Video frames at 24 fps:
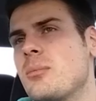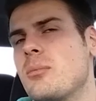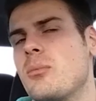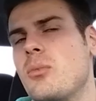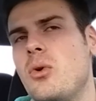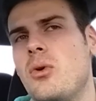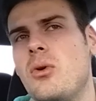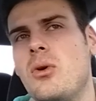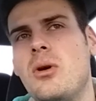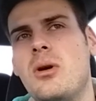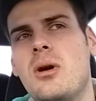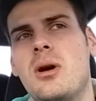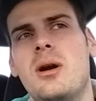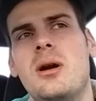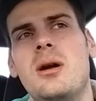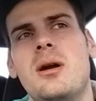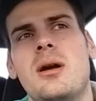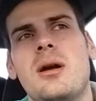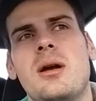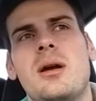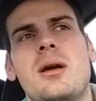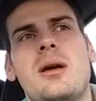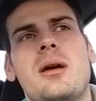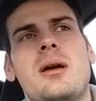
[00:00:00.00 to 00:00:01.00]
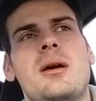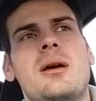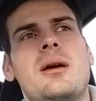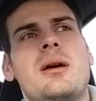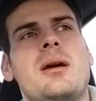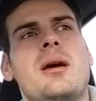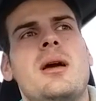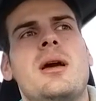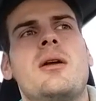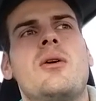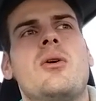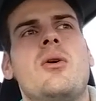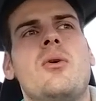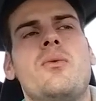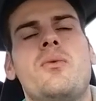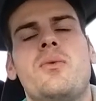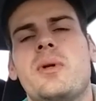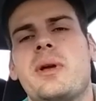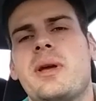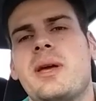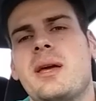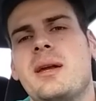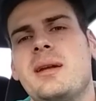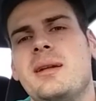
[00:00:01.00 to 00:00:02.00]
some more and
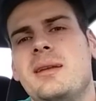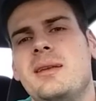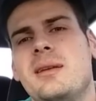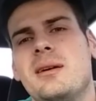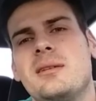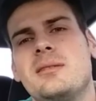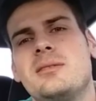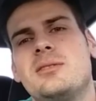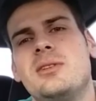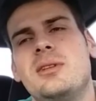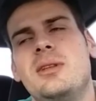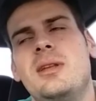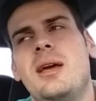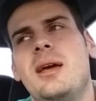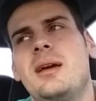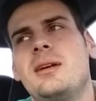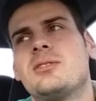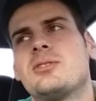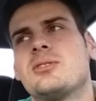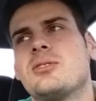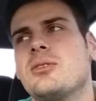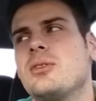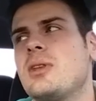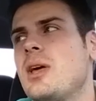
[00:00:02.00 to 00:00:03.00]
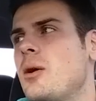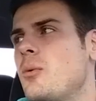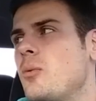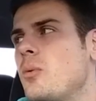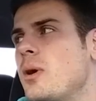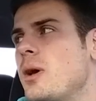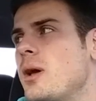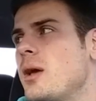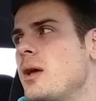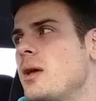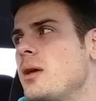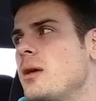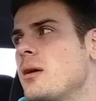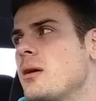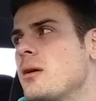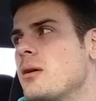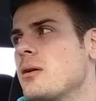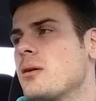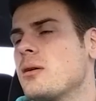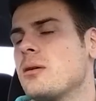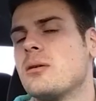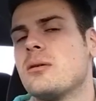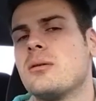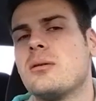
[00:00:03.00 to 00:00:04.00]
hopefully get it done today so that way
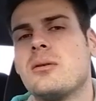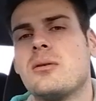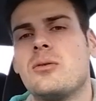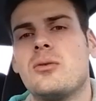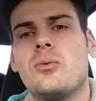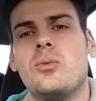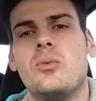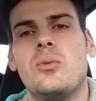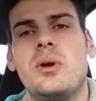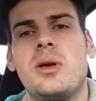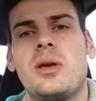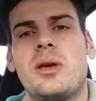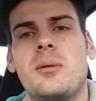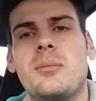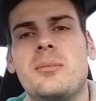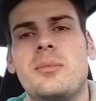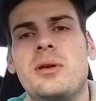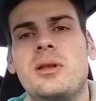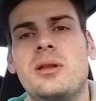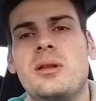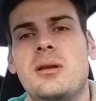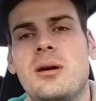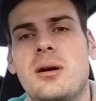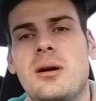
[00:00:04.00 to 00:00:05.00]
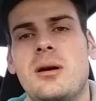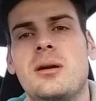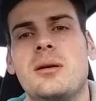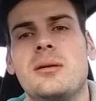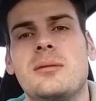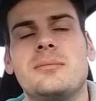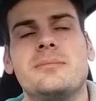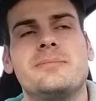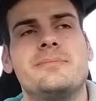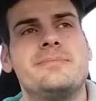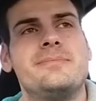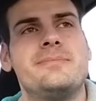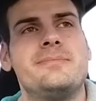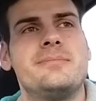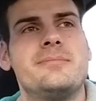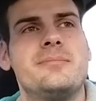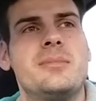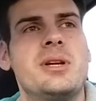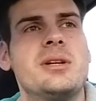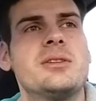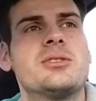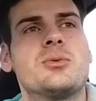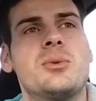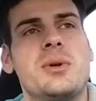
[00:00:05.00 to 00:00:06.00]
we can be done
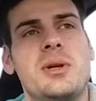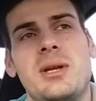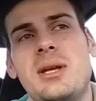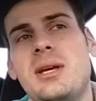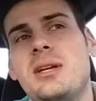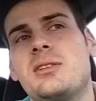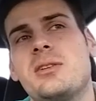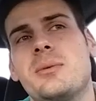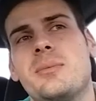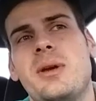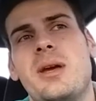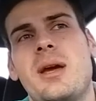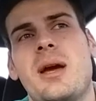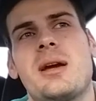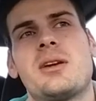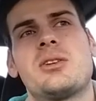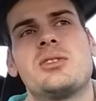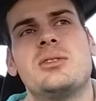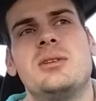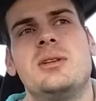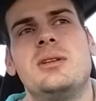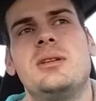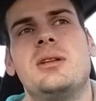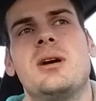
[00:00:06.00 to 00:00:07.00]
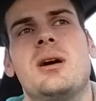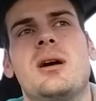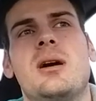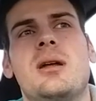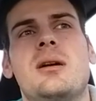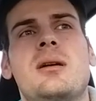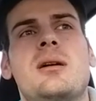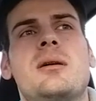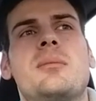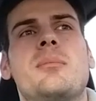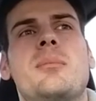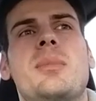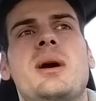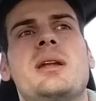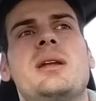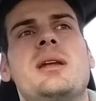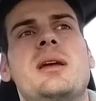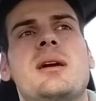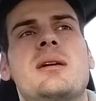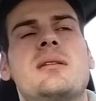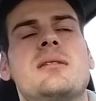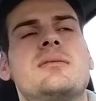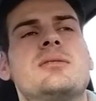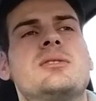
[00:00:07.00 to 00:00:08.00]
because we need to be actually done
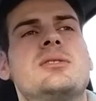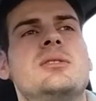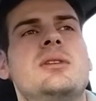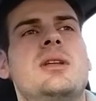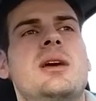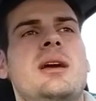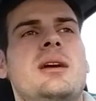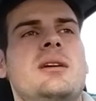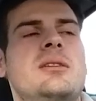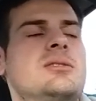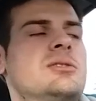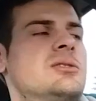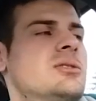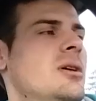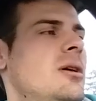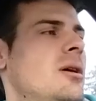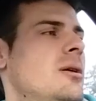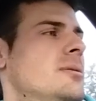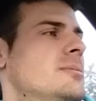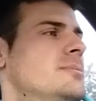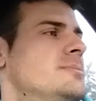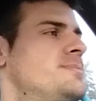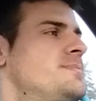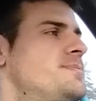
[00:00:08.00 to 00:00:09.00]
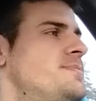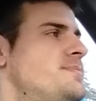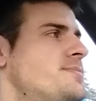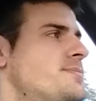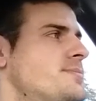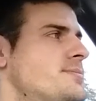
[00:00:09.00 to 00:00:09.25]
by the end of today. So